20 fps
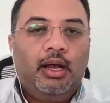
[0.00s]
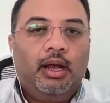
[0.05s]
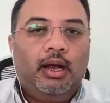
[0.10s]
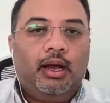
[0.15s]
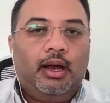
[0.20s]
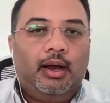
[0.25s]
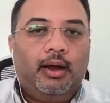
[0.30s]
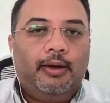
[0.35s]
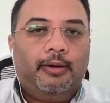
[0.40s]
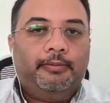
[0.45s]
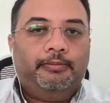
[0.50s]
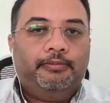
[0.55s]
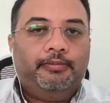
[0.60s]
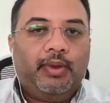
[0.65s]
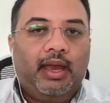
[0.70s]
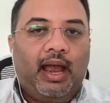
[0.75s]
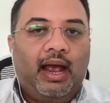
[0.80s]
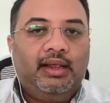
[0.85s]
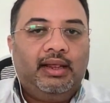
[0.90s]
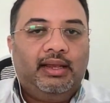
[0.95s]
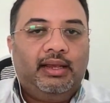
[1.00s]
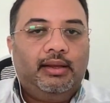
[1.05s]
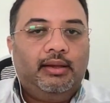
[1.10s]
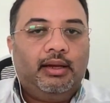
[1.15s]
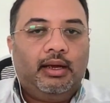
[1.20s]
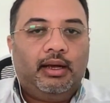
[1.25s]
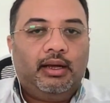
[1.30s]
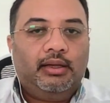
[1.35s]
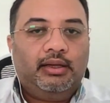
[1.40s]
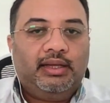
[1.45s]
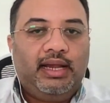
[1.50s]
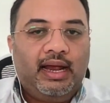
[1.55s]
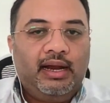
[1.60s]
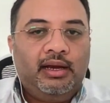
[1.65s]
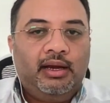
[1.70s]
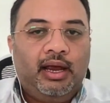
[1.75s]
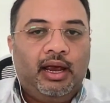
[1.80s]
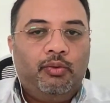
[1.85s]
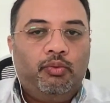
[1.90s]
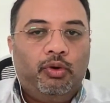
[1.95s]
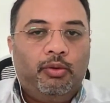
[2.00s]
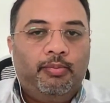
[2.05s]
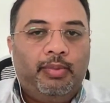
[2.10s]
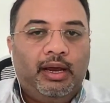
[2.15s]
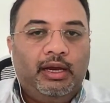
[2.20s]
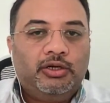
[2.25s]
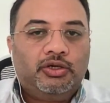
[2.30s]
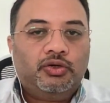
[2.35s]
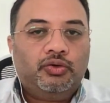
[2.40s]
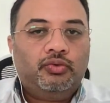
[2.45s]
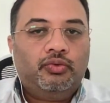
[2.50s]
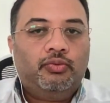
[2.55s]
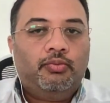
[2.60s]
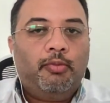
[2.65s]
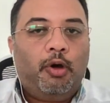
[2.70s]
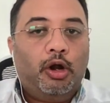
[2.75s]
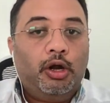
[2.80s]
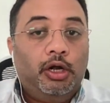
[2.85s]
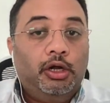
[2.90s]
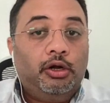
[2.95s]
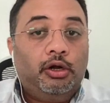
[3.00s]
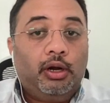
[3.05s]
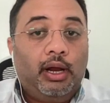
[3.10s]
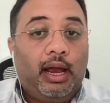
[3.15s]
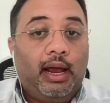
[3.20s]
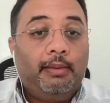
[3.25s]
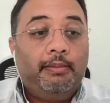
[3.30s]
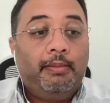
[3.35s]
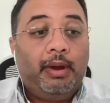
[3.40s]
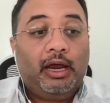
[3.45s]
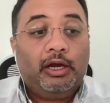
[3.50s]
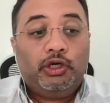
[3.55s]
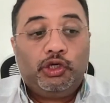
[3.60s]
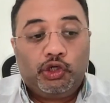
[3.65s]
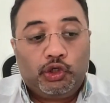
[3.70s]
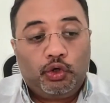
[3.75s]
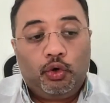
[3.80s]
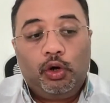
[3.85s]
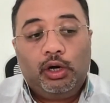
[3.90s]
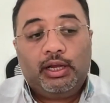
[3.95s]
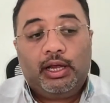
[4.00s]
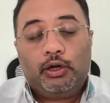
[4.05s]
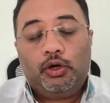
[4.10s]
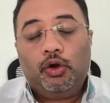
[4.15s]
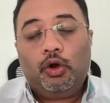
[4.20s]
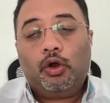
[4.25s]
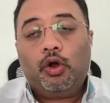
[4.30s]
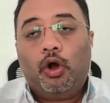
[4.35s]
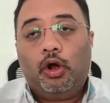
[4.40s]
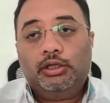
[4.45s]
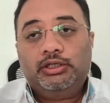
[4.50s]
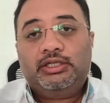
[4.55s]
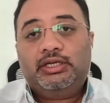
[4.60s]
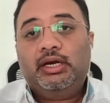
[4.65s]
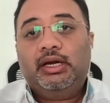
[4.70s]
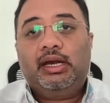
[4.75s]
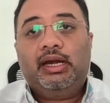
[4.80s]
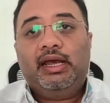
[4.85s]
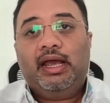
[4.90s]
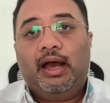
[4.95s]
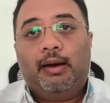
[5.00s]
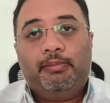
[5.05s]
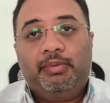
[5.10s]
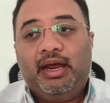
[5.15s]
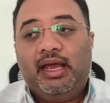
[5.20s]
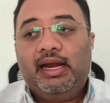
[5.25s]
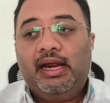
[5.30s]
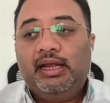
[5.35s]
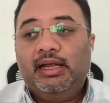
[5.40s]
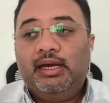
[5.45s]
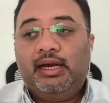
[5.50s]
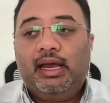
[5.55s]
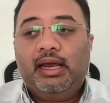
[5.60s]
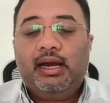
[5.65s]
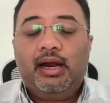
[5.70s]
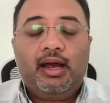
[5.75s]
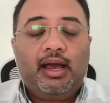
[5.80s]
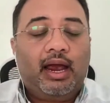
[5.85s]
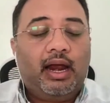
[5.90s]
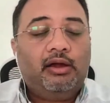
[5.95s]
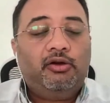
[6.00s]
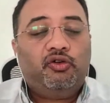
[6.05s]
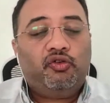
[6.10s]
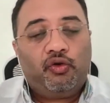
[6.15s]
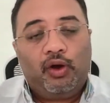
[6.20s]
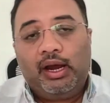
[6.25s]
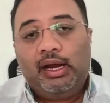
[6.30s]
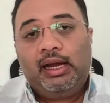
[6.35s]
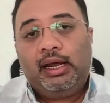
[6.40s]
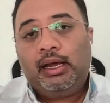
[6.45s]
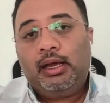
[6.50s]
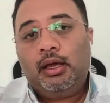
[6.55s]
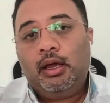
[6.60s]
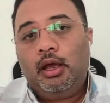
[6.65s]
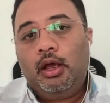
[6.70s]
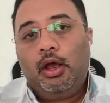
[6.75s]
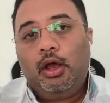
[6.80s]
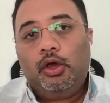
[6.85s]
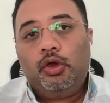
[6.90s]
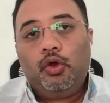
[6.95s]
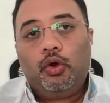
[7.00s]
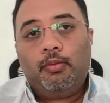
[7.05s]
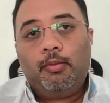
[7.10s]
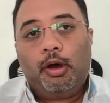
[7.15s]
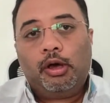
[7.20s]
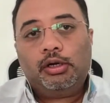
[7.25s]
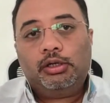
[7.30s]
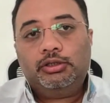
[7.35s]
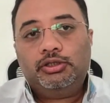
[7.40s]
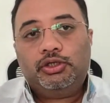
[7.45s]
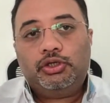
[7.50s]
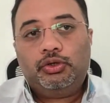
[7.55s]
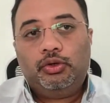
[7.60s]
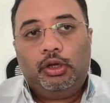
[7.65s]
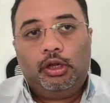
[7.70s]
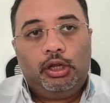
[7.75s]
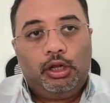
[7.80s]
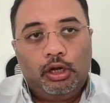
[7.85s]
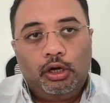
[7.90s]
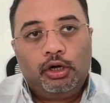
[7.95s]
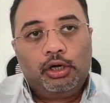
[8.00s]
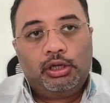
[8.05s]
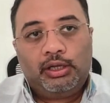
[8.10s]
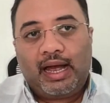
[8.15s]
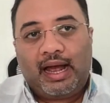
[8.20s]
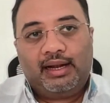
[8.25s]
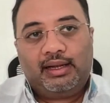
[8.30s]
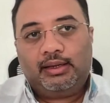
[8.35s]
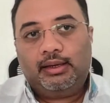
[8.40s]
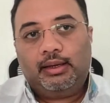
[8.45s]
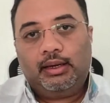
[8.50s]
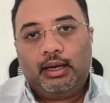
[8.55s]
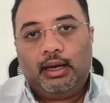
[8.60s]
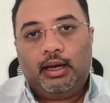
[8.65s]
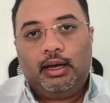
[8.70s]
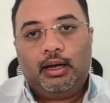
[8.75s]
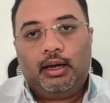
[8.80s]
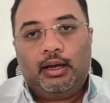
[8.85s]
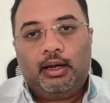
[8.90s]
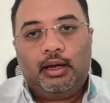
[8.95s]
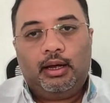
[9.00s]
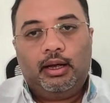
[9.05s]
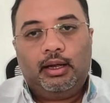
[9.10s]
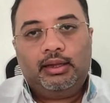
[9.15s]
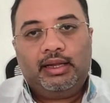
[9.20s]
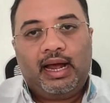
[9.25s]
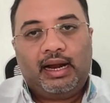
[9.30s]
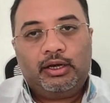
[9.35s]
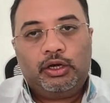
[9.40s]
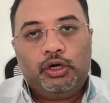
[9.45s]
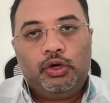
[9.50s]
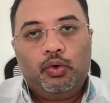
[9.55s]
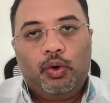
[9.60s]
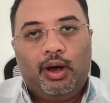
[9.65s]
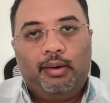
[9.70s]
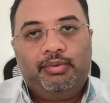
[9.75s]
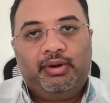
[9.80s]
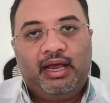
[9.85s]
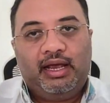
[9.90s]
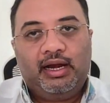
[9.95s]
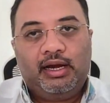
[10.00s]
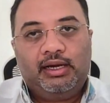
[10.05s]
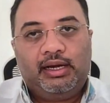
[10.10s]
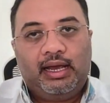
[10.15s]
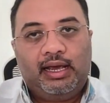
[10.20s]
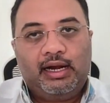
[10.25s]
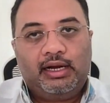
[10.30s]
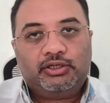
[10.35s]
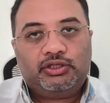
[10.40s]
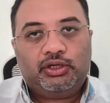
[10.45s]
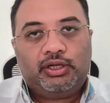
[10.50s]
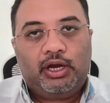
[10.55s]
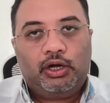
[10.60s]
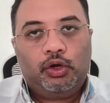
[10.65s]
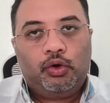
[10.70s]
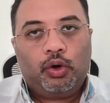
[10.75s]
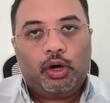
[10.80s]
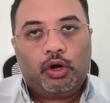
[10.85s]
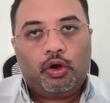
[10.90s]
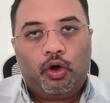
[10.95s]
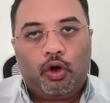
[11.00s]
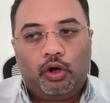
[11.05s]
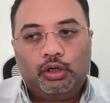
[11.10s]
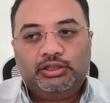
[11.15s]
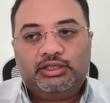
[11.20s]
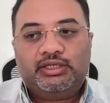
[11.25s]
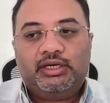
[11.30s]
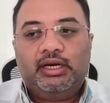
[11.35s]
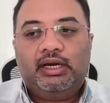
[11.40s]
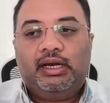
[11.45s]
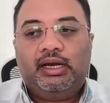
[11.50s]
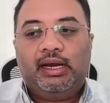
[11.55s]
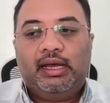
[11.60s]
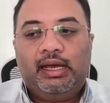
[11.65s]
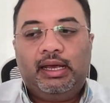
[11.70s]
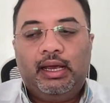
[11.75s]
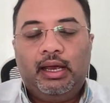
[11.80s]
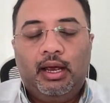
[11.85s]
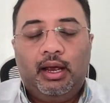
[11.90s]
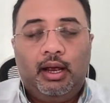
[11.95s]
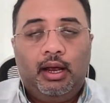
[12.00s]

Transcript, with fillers: Um, and uh, then it would be to monitor and ensure that you're constantly updating the data and training your models to learn that, uh, uh, that new updated data so that you are constantly